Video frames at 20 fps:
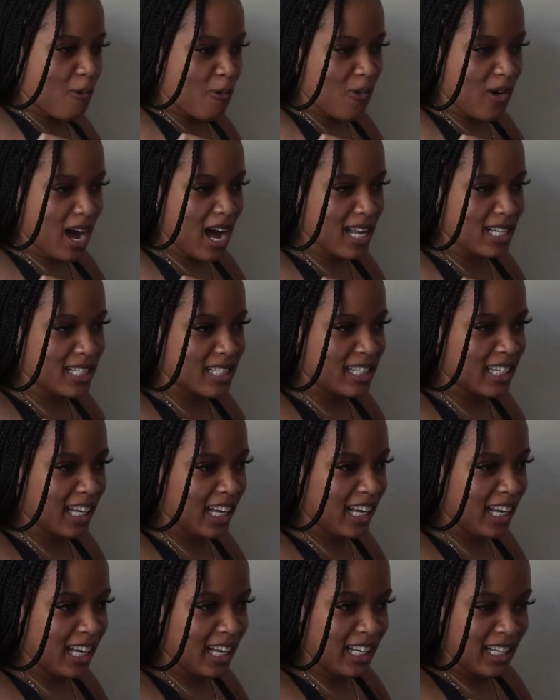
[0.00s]
What
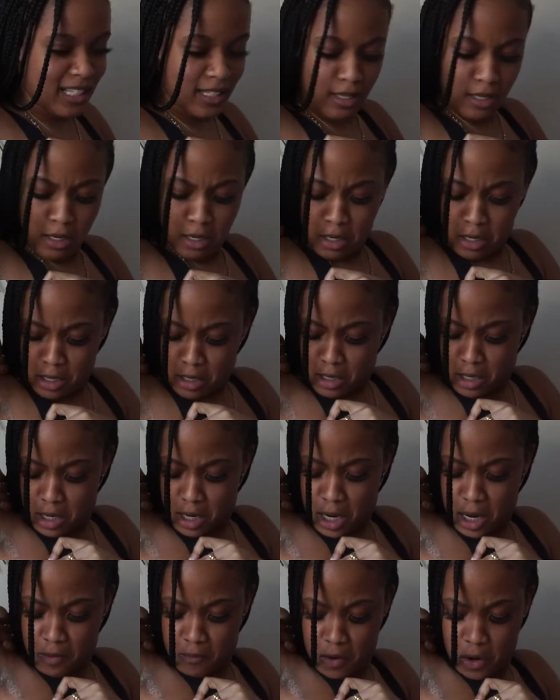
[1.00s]
the? Did it
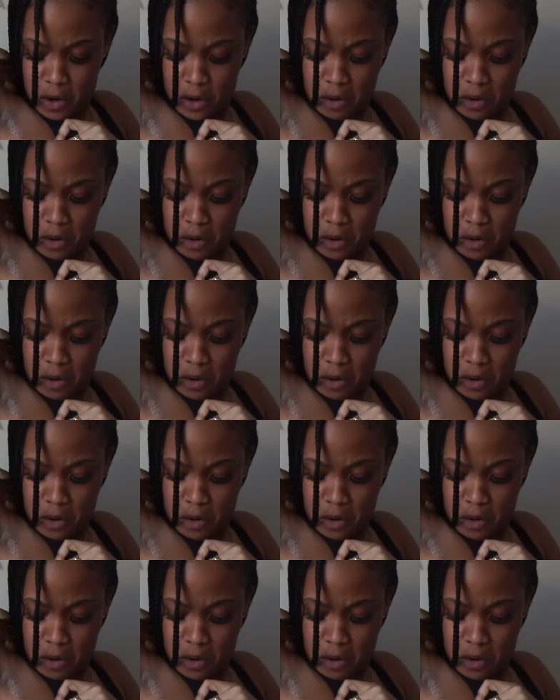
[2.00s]
even do